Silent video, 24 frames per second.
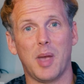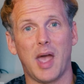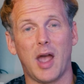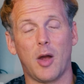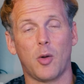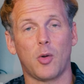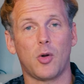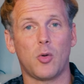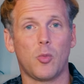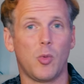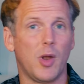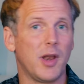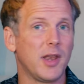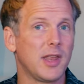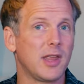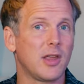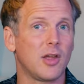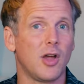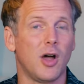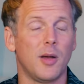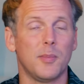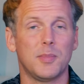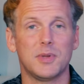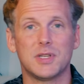power,
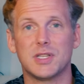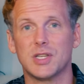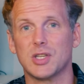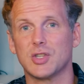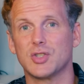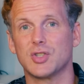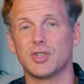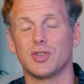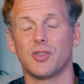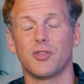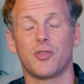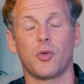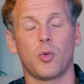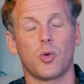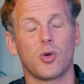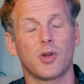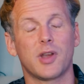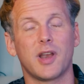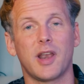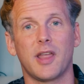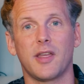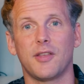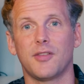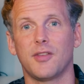running competitions,
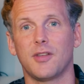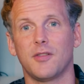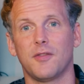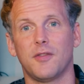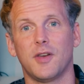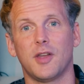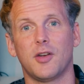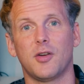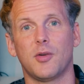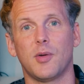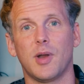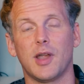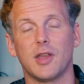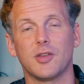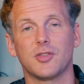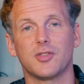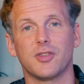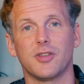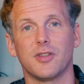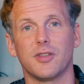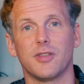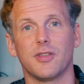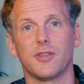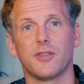organizing
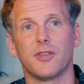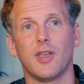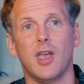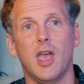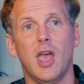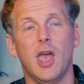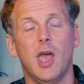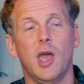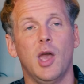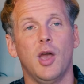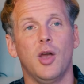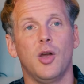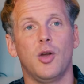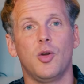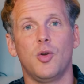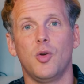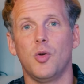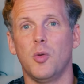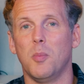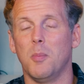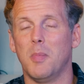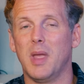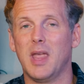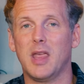federations,
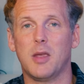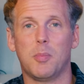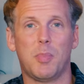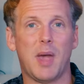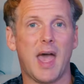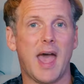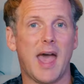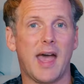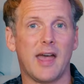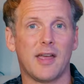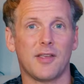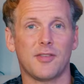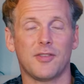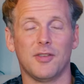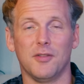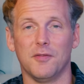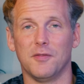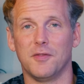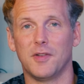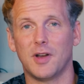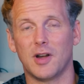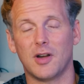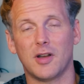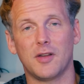who make pass at
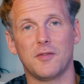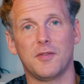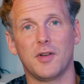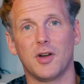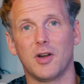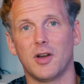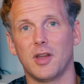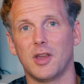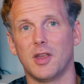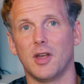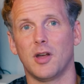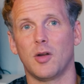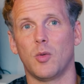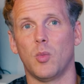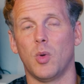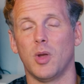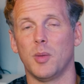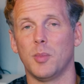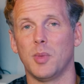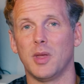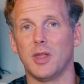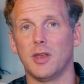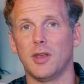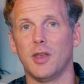very, very young
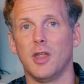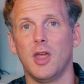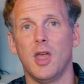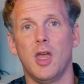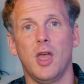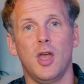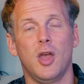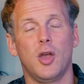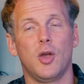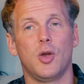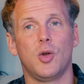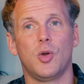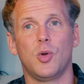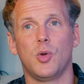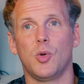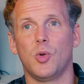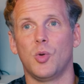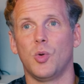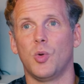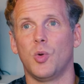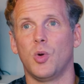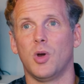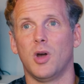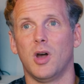women,
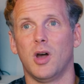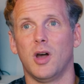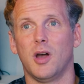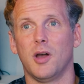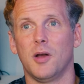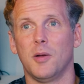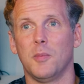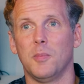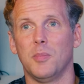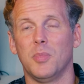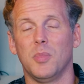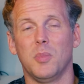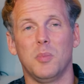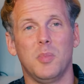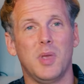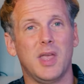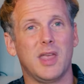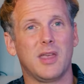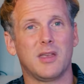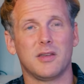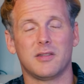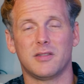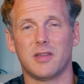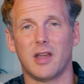who um,
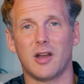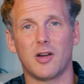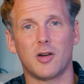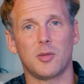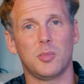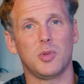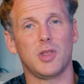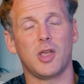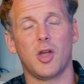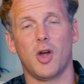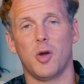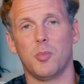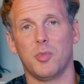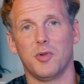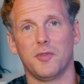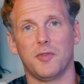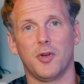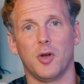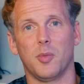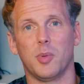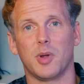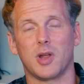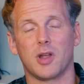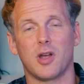make terribly
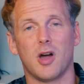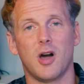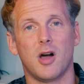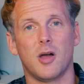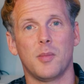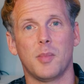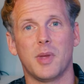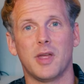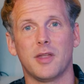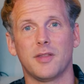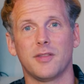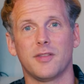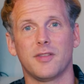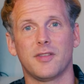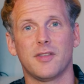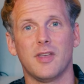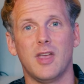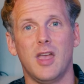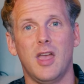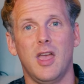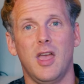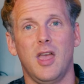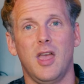homophobic comments.